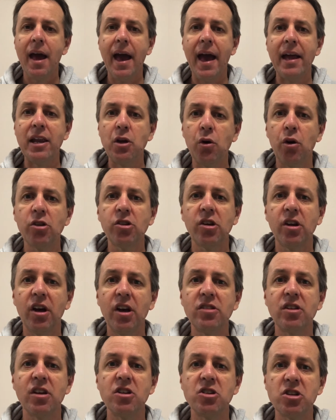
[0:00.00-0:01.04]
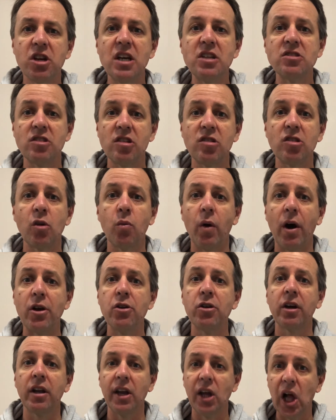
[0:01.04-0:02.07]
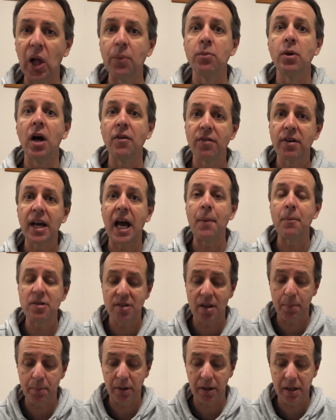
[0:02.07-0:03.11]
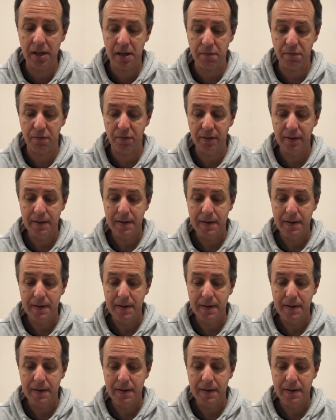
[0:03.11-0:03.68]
And he also knows that Jesus is the one who can help him overcome his unbelief.